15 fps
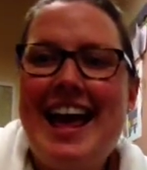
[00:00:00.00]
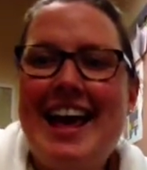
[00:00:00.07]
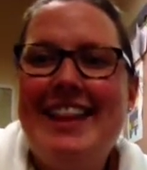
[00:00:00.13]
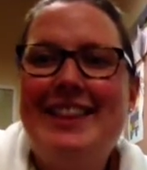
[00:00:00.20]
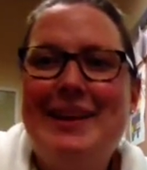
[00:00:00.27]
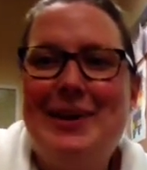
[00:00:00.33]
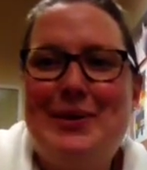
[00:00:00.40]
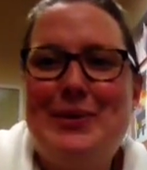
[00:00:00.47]

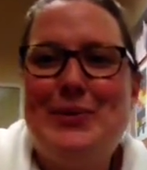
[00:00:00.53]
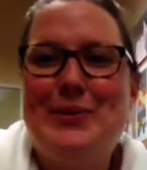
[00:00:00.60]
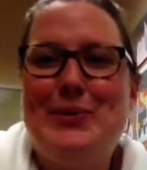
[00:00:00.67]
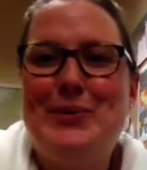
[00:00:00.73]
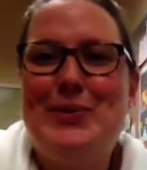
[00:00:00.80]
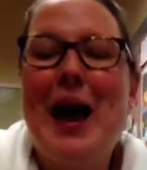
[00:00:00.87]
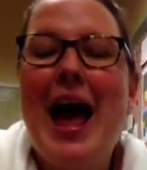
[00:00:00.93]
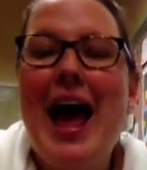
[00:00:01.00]

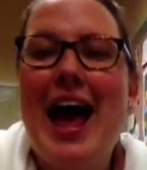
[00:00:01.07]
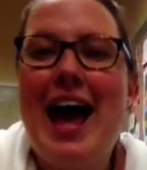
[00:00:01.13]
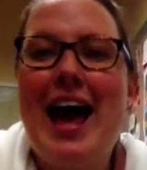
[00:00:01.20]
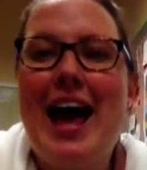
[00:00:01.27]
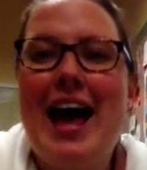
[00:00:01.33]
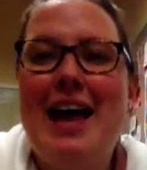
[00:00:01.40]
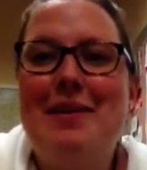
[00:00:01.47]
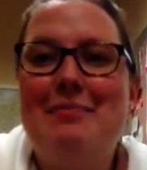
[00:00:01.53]
Hello,
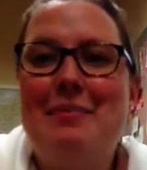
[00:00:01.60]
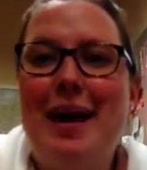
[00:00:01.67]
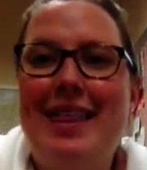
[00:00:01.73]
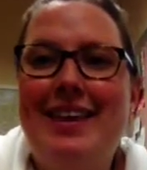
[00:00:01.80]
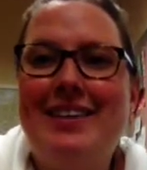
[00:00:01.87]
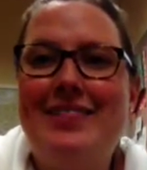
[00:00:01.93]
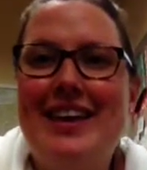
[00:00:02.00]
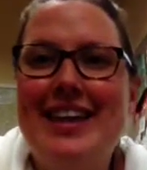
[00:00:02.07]
I'm
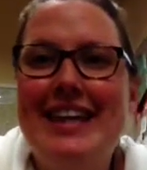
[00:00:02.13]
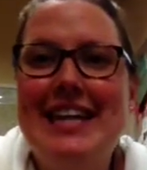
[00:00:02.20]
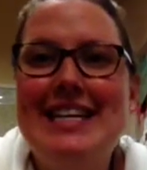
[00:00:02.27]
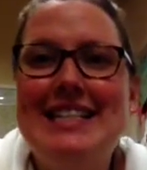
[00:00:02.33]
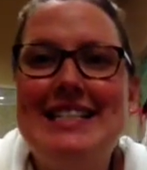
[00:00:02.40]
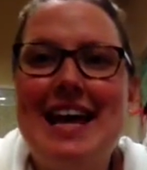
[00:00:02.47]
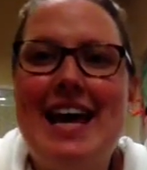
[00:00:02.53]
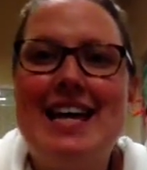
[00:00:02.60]
Molly
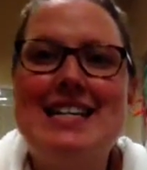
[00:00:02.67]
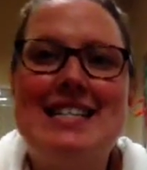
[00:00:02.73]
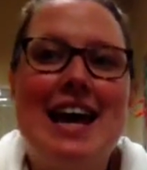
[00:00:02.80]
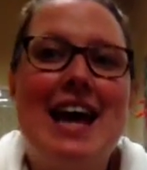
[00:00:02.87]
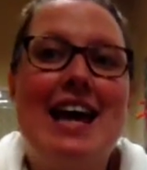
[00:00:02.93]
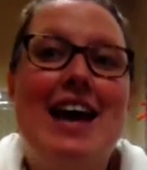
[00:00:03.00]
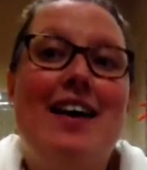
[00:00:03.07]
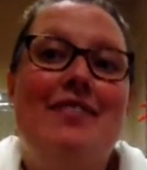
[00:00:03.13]
Valise and
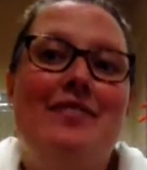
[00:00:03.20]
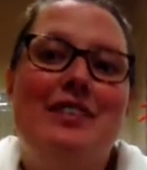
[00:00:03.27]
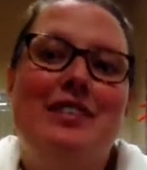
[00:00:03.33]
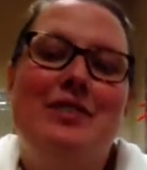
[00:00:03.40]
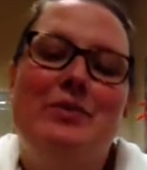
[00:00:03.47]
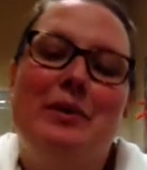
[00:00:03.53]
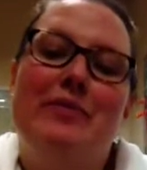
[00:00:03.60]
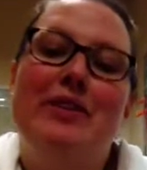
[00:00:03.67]
I have the
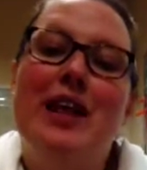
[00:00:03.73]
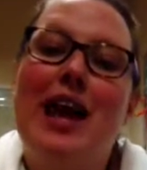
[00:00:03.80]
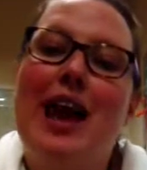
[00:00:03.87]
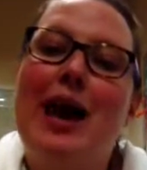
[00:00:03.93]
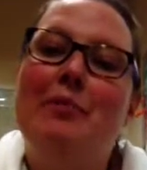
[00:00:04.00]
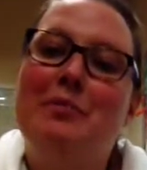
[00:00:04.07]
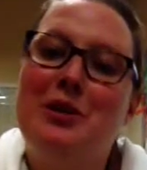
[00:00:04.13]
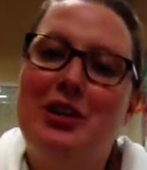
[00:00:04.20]
Swivl
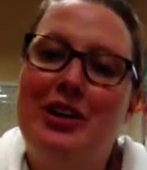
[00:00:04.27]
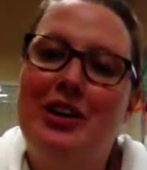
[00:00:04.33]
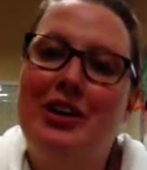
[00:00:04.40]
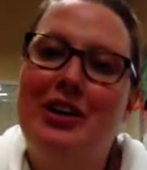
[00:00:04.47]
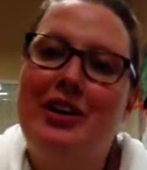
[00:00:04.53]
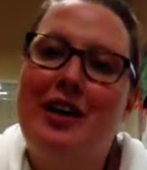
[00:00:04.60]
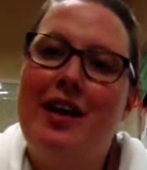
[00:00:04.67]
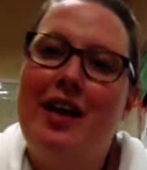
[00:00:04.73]
capture.